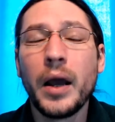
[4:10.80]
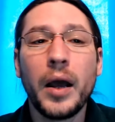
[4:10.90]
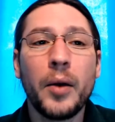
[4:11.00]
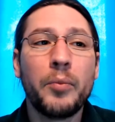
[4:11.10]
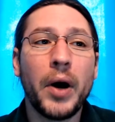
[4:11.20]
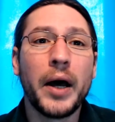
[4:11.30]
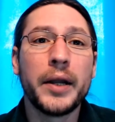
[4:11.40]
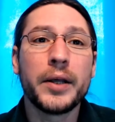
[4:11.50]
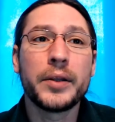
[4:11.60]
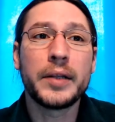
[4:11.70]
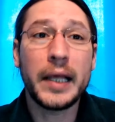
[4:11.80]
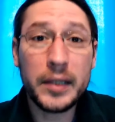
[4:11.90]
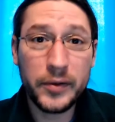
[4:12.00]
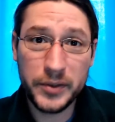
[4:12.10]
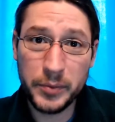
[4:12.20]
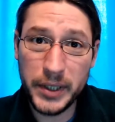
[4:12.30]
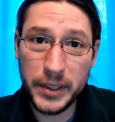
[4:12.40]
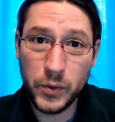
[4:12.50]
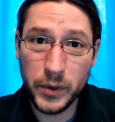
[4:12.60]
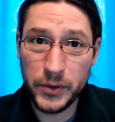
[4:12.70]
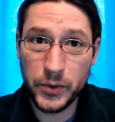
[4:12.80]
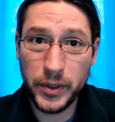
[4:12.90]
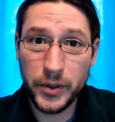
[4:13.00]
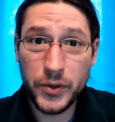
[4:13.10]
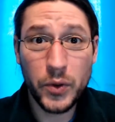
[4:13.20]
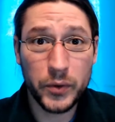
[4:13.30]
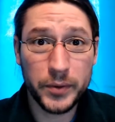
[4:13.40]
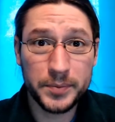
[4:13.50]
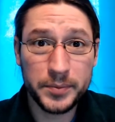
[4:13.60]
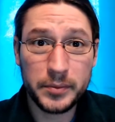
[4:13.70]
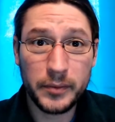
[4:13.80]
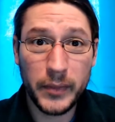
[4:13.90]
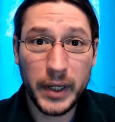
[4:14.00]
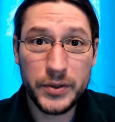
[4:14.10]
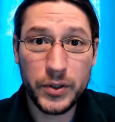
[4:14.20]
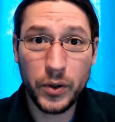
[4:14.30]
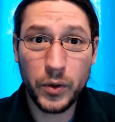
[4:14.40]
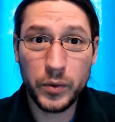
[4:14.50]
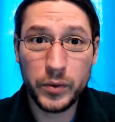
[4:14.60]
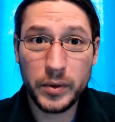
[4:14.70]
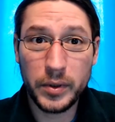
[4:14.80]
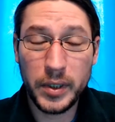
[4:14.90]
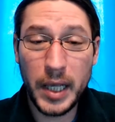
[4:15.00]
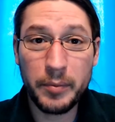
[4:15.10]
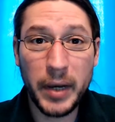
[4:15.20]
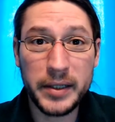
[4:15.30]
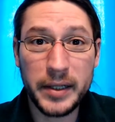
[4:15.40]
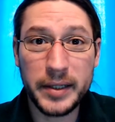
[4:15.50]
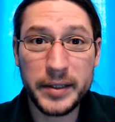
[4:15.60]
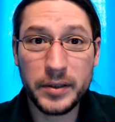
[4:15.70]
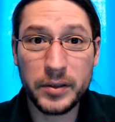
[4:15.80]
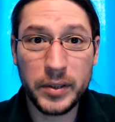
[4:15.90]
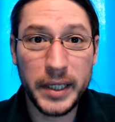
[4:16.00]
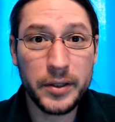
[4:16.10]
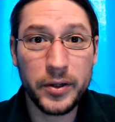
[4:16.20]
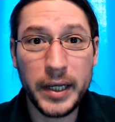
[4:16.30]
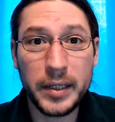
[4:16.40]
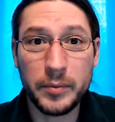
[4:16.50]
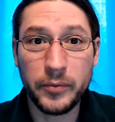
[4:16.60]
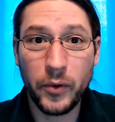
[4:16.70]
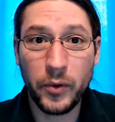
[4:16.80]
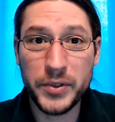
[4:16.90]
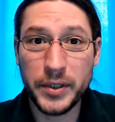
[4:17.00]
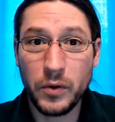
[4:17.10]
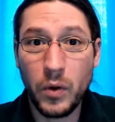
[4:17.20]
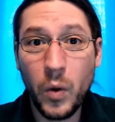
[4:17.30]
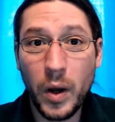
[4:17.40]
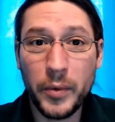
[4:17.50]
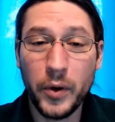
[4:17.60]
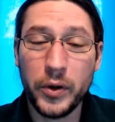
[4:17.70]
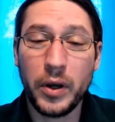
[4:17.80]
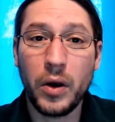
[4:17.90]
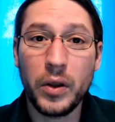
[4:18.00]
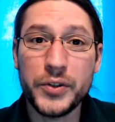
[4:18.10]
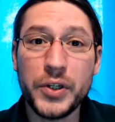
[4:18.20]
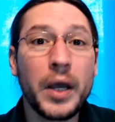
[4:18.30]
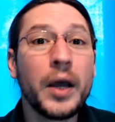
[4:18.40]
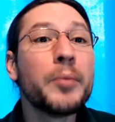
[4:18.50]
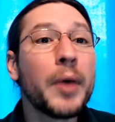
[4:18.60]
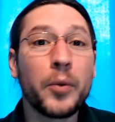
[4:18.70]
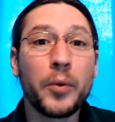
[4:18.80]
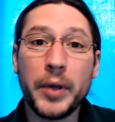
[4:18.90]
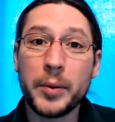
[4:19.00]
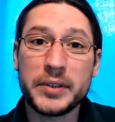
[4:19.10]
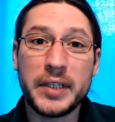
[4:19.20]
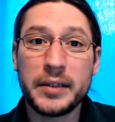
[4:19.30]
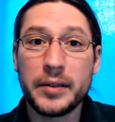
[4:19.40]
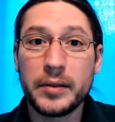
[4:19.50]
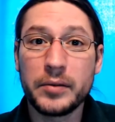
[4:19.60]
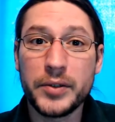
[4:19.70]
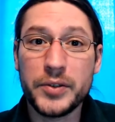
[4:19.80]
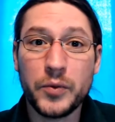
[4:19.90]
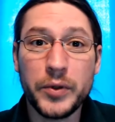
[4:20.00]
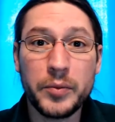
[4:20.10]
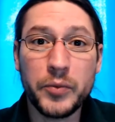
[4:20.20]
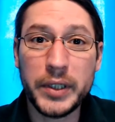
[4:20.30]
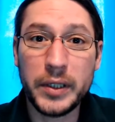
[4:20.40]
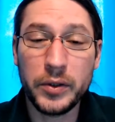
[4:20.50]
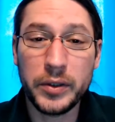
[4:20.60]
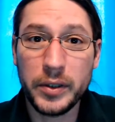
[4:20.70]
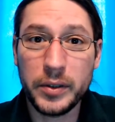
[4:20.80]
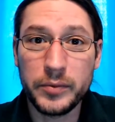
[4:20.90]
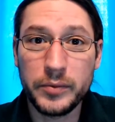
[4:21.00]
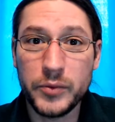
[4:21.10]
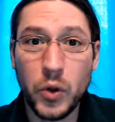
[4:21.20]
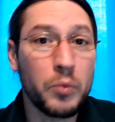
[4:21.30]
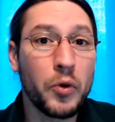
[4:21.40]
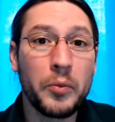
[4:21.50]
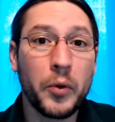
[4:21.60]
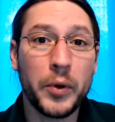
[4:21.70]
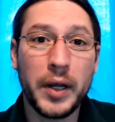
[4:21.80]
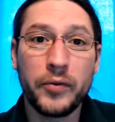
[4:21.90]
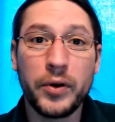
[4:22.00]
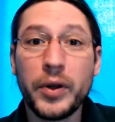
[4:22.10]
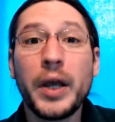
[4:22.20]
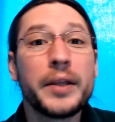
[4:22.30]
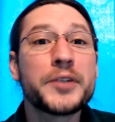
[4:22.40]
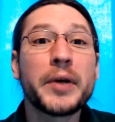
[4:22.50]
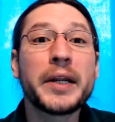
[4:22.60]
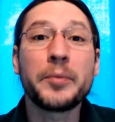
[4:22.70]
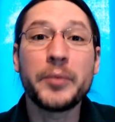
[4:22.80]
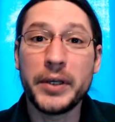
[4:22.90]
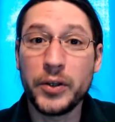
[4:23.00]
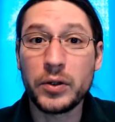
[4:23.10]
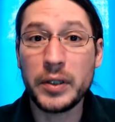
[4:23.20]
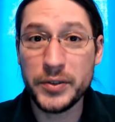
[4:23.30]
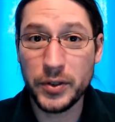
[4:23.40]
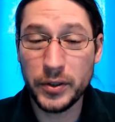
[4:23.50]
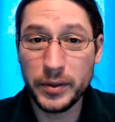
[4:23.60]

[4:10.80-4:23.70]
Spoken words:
But they live to be 22 years old. So keep in mind that this little kid that you're getting them for is going to grow up, go to college, maybe won't be able to take the lizard with them when they go to their dorm room or whatever. This might end up being your lizard